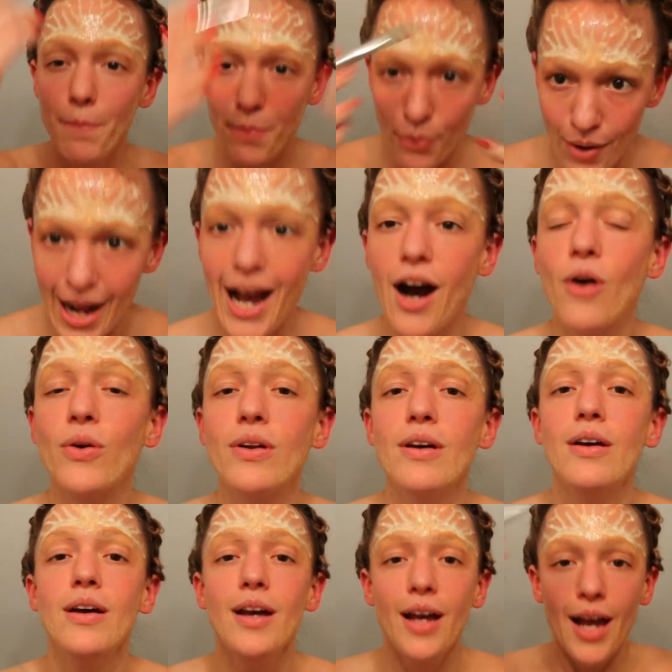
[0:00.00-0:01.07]

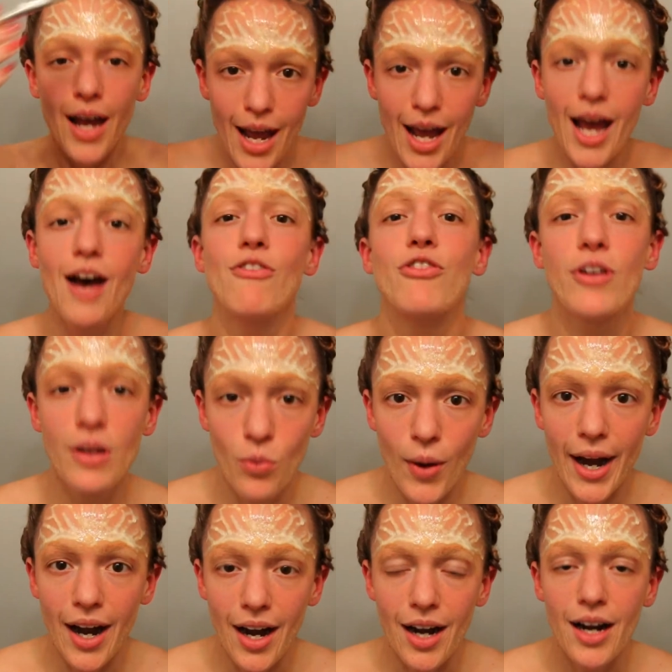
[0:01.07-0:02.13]
Brown
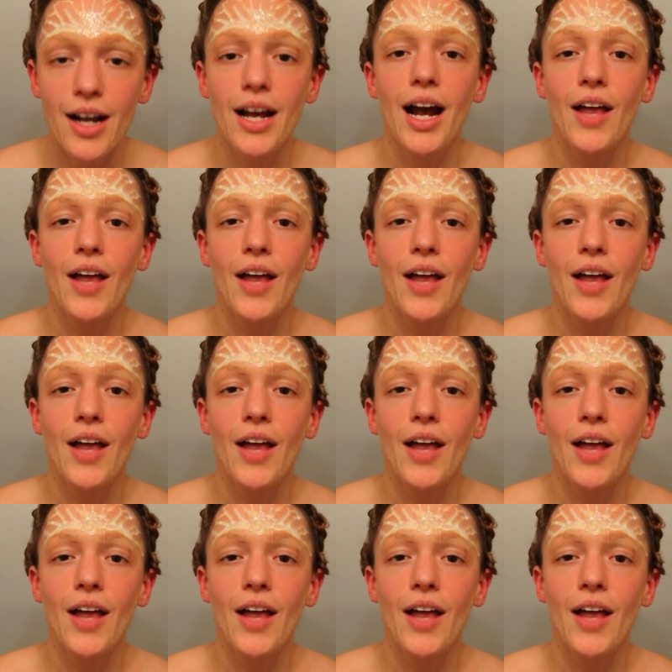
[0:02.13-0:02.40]
everywhere,